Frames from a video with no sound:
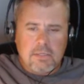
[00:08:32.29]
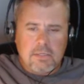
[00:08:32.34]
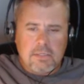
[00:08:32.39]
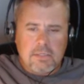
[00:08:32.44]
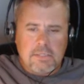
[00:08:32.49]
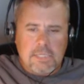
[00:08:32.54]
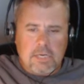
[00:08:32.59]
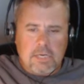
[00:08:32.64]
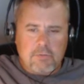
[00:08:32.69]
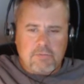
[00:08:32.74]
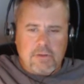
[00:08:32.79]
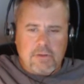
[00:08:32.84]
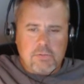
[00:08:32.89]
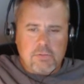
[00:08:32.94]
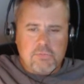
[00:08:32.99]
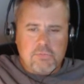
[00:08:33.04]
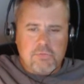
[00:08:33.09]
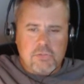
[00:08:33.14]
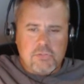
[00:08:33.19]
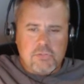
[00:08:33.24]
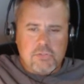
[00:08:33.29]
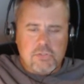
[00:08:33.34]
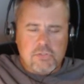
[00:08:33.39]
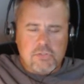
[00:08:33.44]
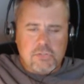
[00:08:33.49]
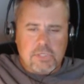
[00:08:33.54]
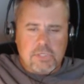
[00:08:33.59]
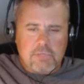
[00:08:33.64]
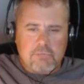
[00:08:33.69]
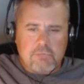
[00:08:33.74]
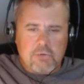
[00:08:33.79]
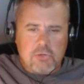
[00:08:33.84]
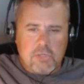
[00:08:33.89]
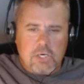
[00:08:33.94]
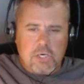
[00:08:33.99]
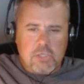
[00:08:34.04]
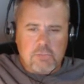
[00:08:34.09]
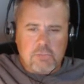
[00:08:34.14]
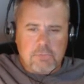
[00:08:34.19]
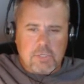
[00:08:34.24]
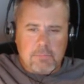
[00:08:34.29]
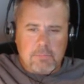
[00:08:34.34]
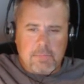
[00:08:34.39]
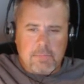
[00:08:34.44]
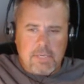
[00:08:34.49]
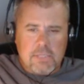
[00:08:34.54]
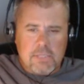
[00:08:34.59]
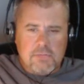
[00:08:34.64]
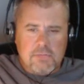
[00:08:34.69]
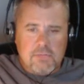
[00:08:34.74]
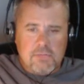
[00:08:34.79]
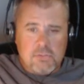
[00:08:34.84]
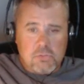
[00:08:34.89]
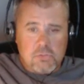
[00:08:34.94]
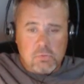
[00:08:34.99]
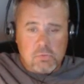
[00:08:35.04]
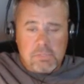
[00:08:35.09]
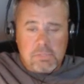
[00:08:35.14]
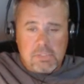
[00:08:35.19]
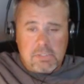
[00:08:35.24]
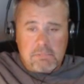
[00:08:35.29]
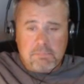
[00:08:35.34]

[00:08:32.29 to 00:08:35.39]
Now, if I was fishing this lake for a largemouth bass, this would be,